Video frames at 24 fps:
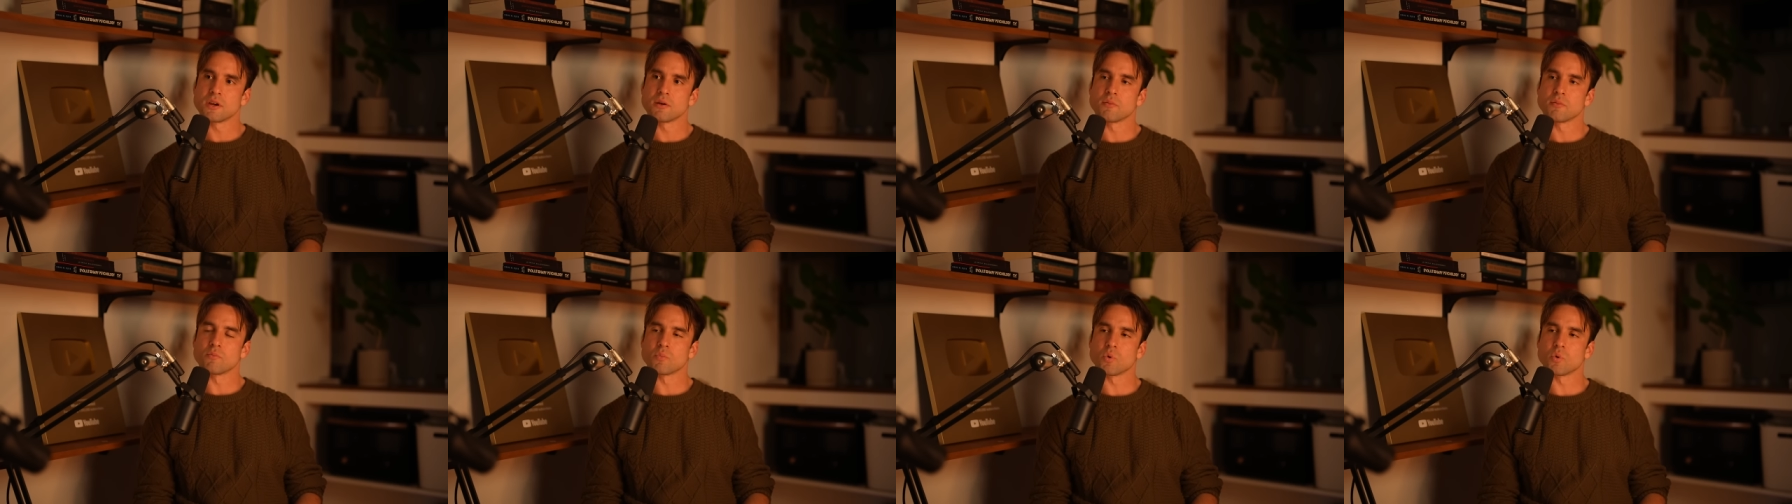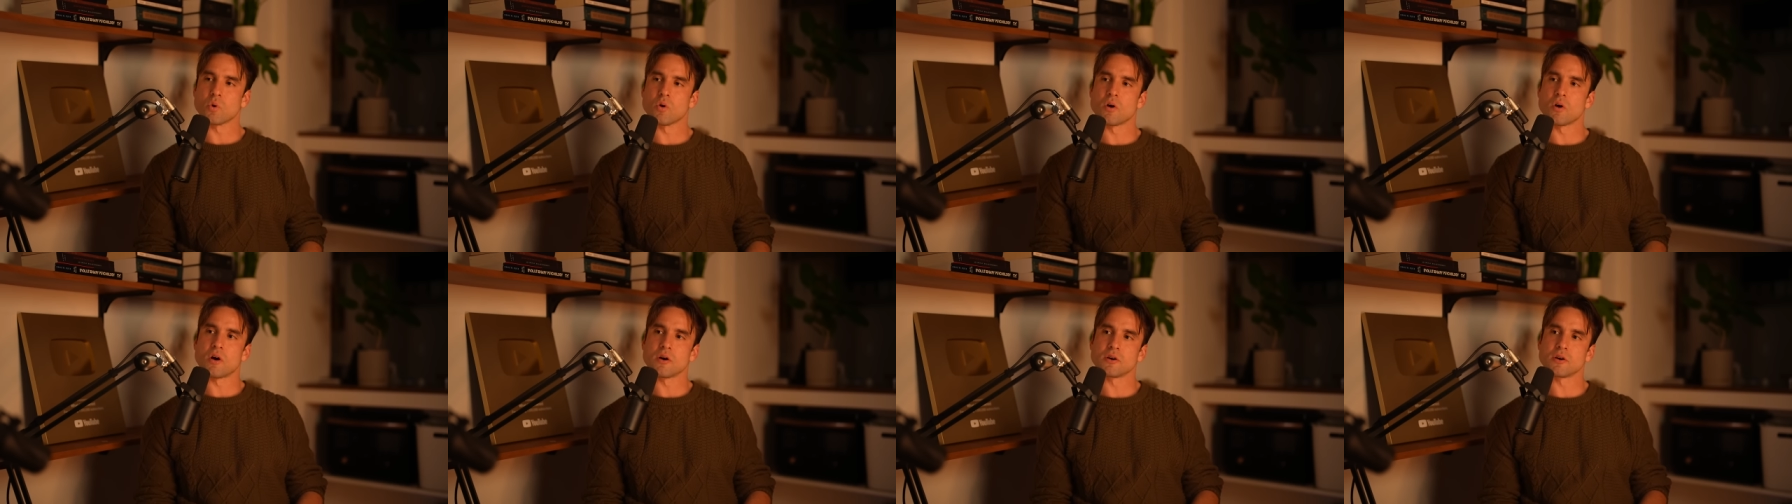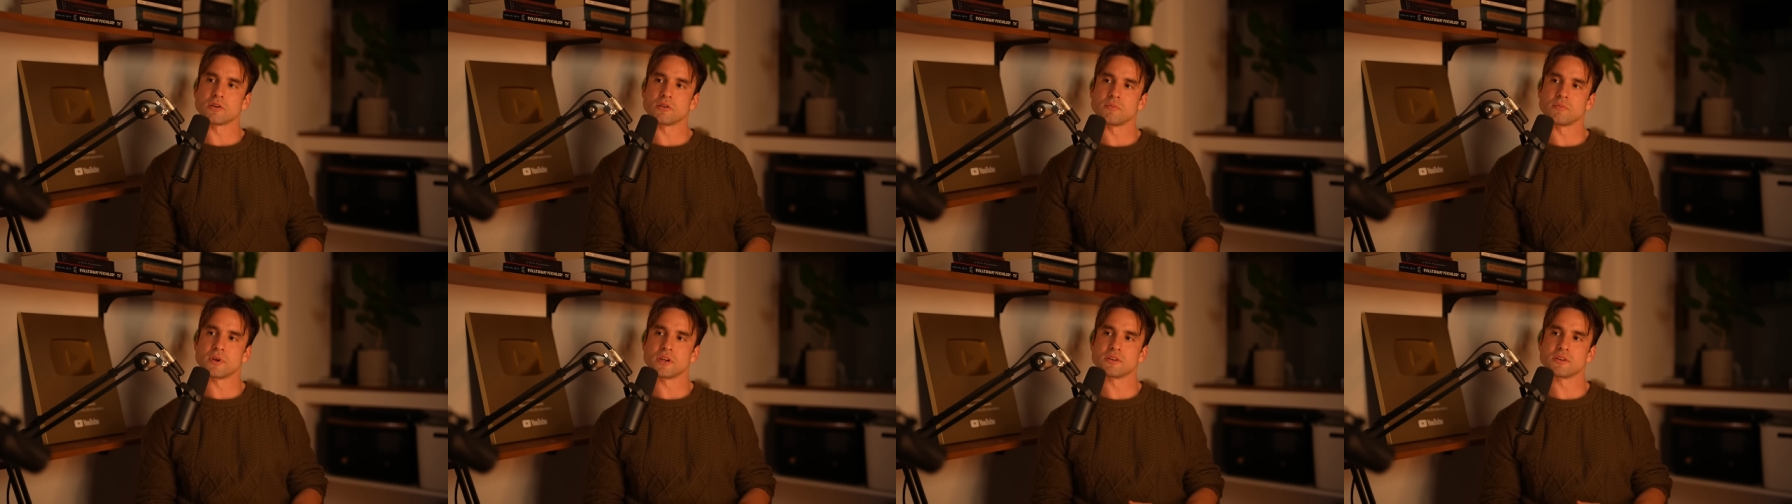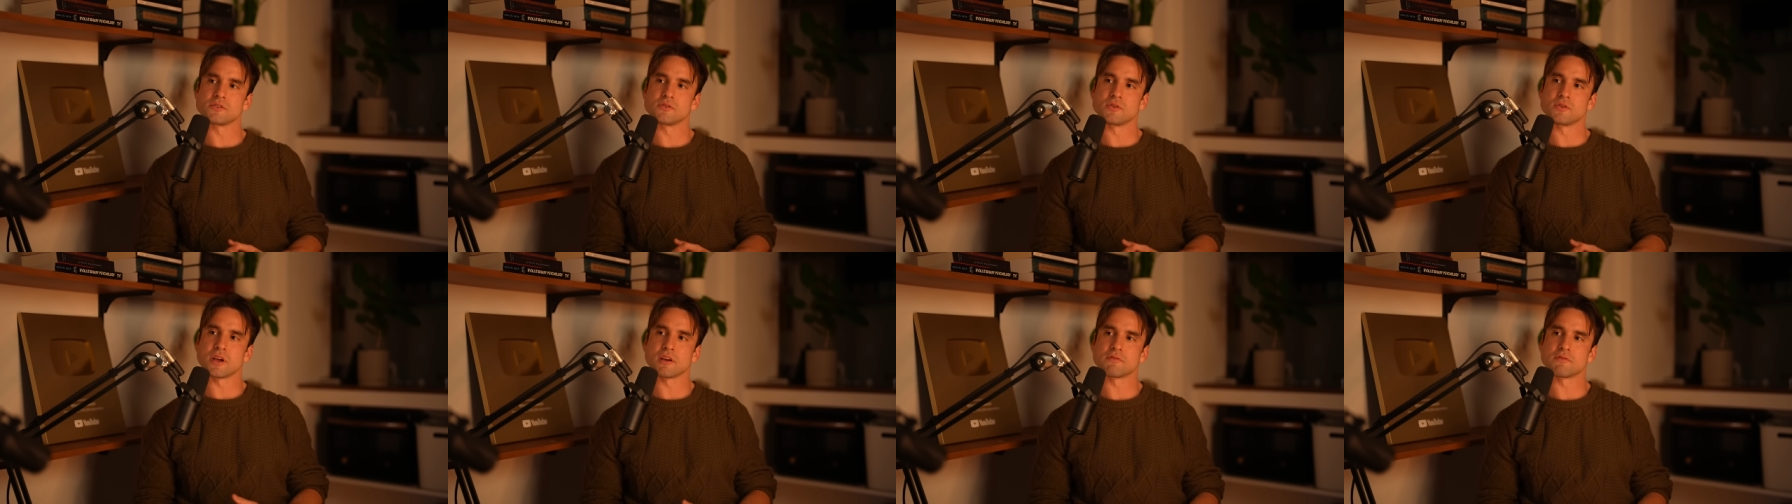moral arguments,
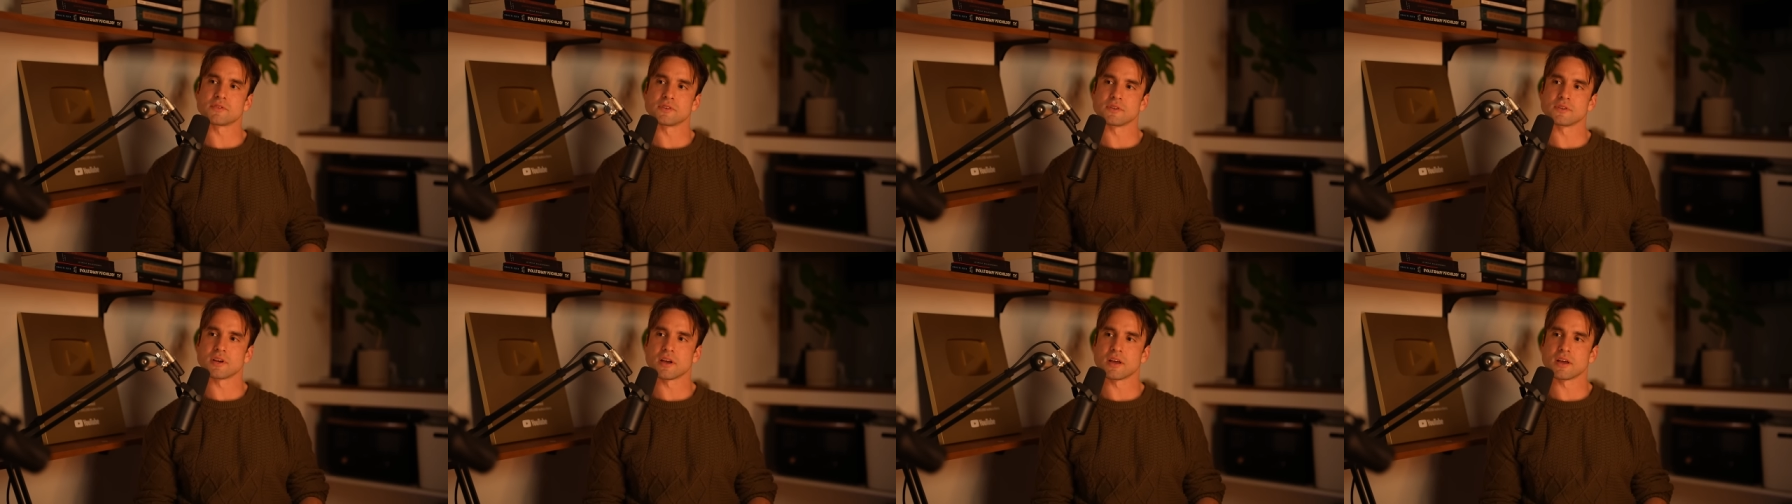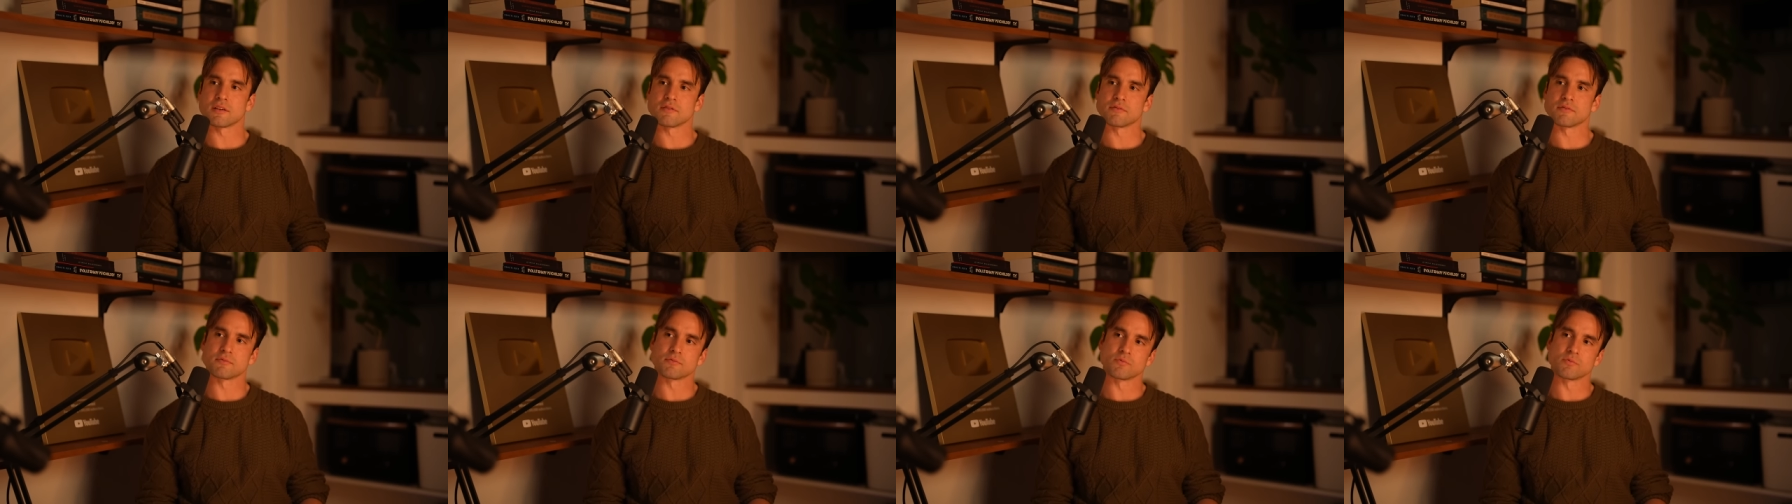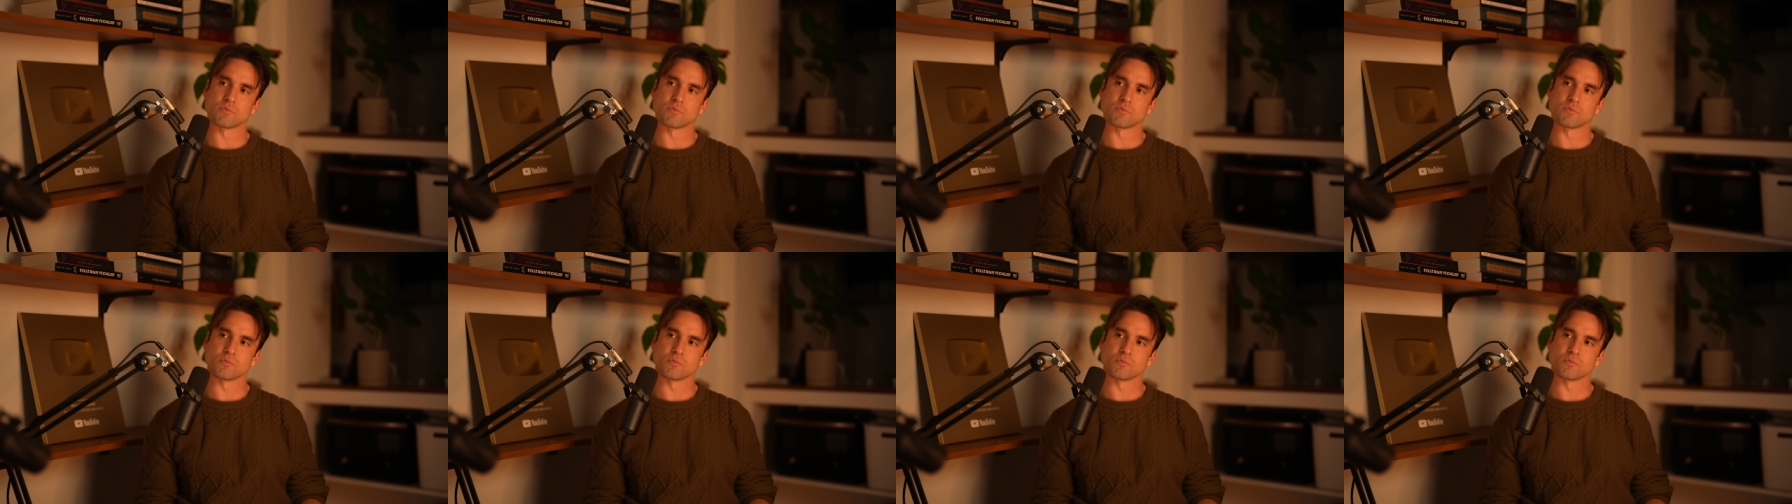you'd have to kind of